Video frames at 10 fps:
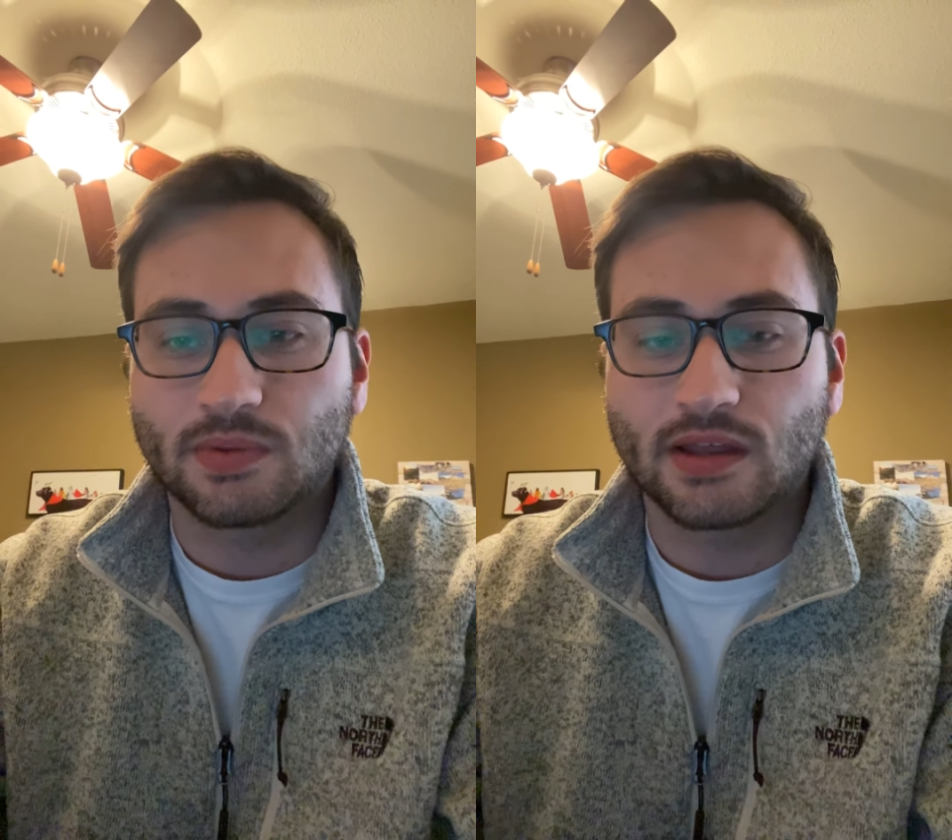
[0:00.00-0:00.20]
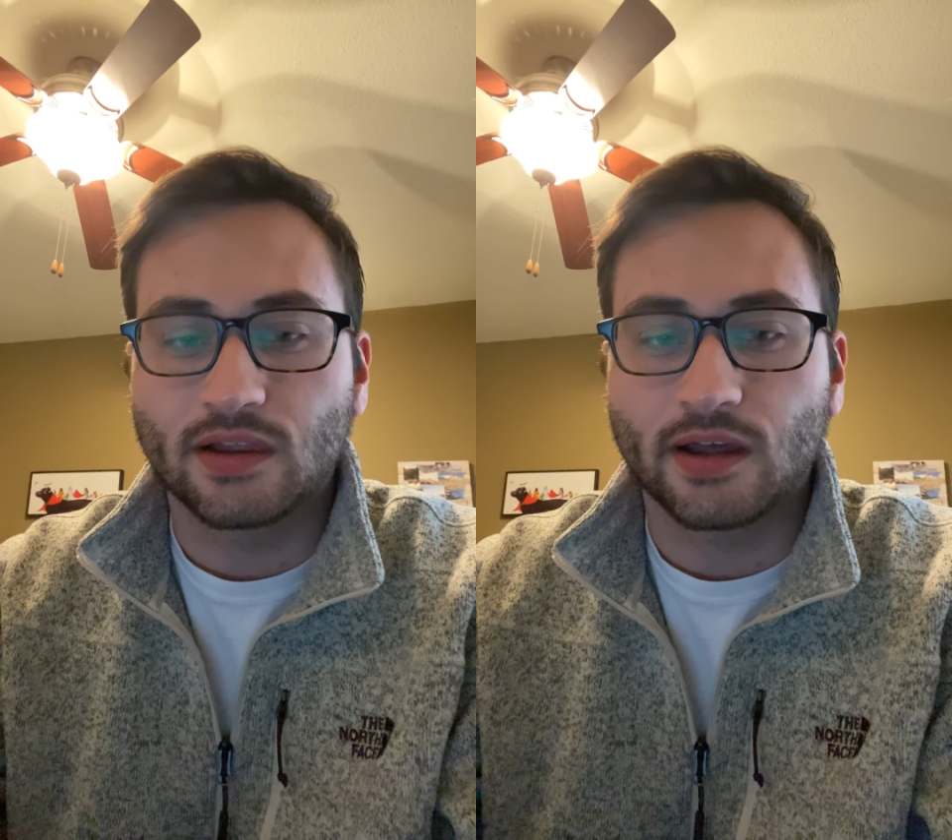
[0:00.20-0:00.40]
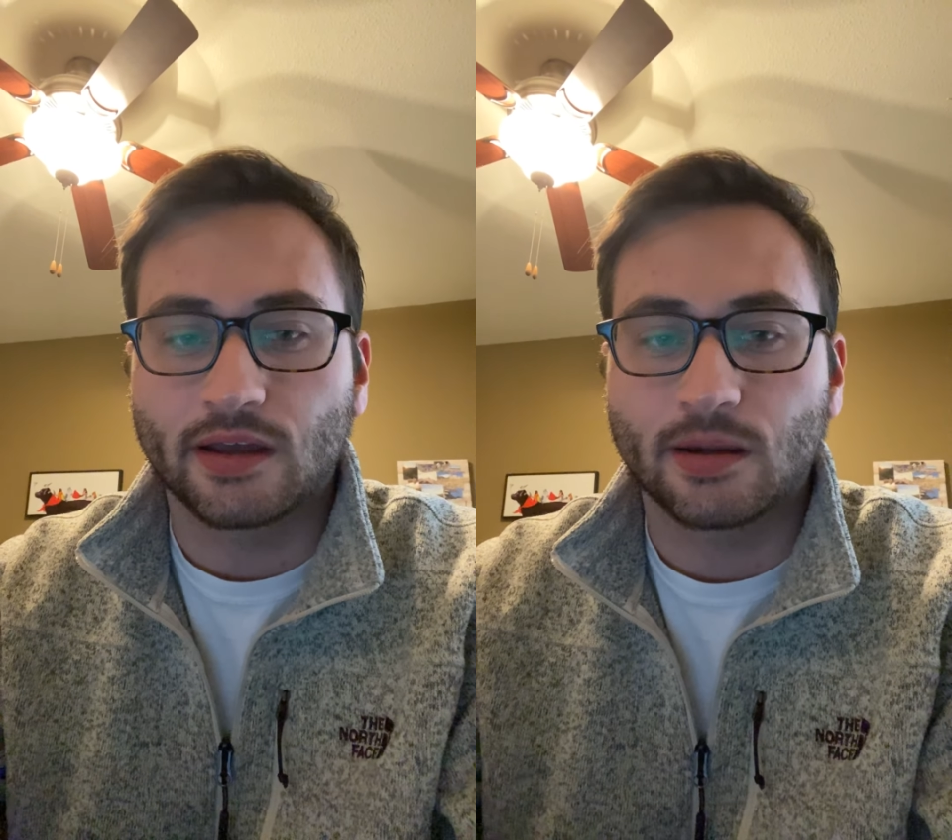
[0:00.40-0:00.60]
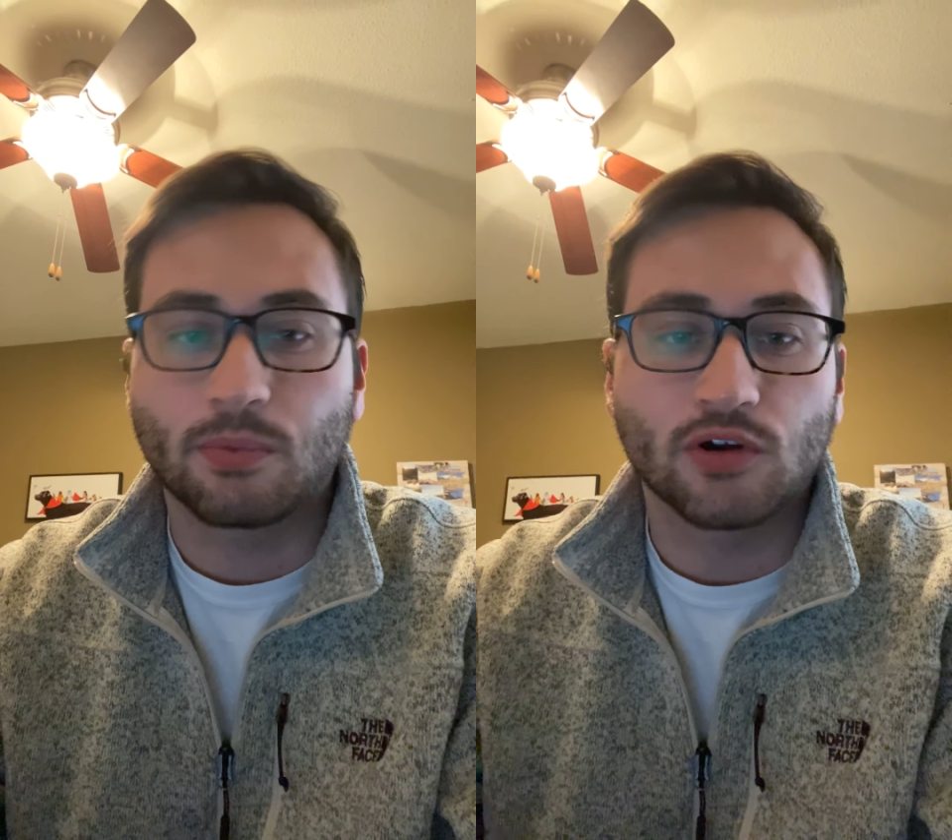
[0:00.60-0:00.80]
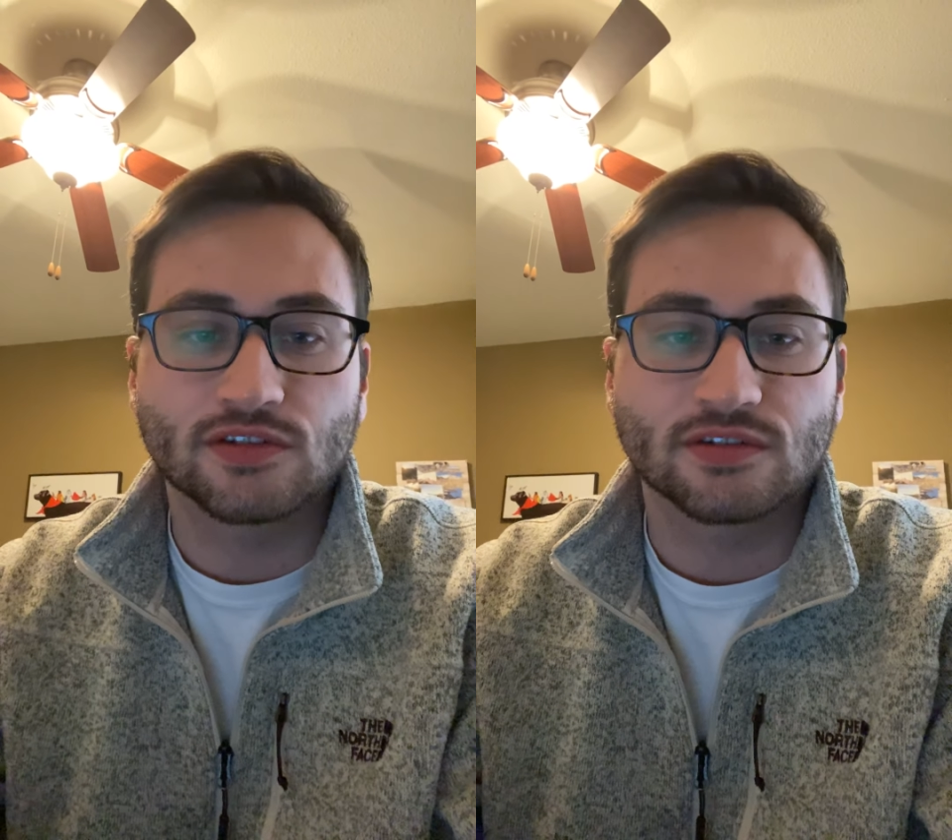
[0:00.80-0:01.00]
be like a
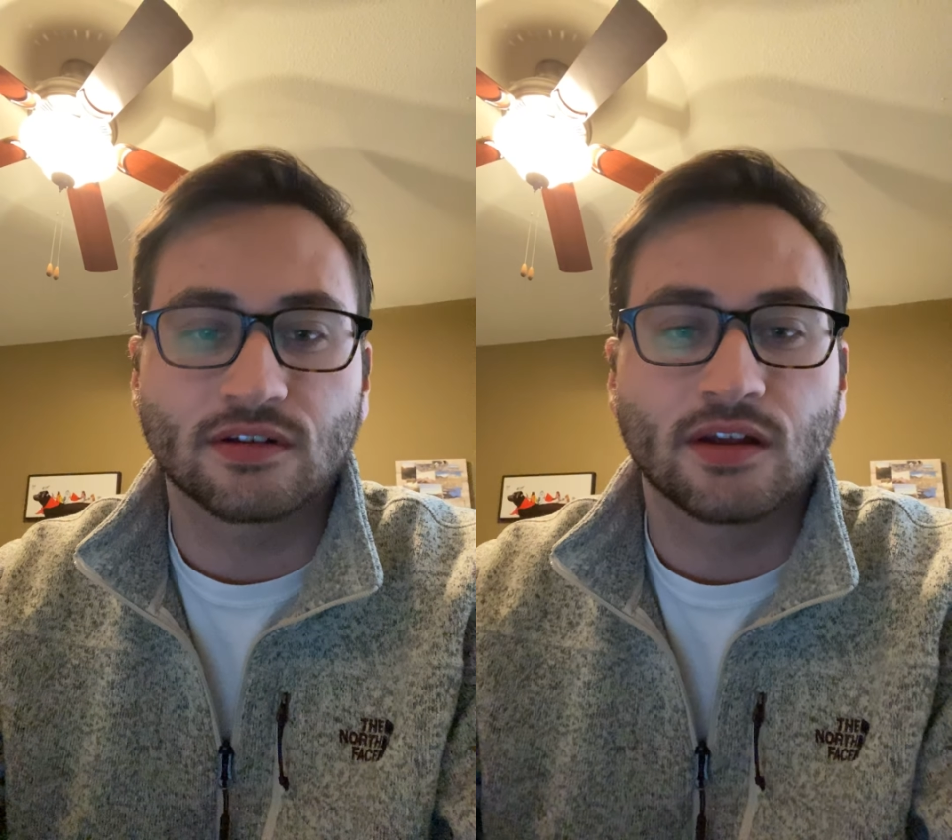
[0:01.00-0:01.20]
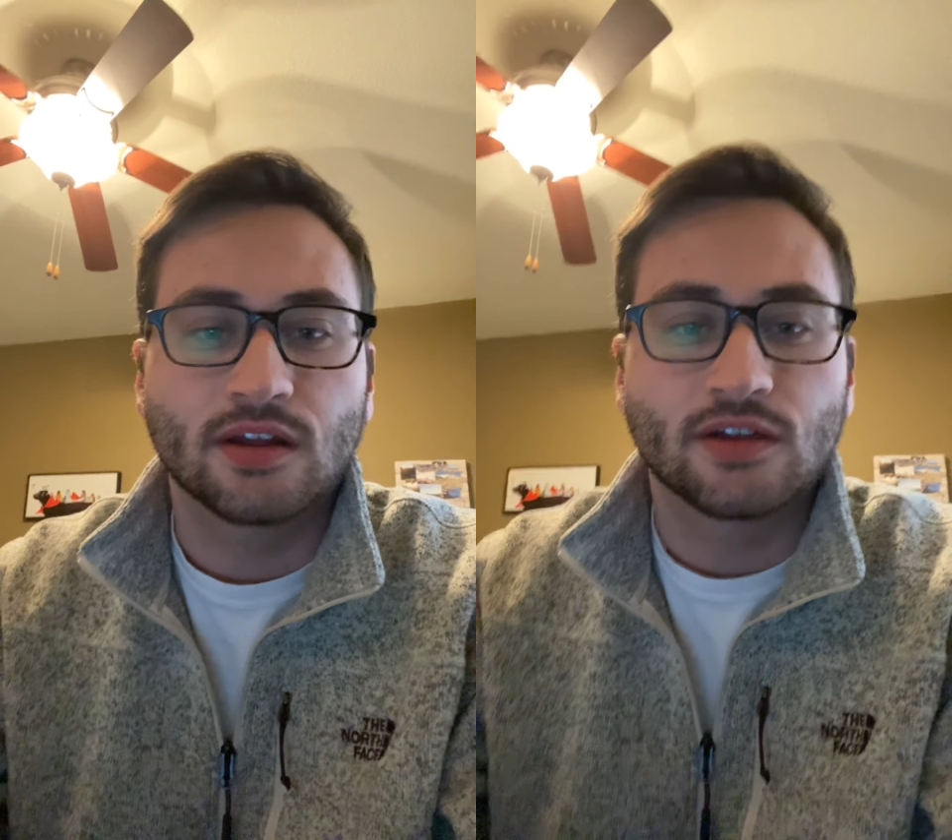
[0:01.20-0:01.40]
person.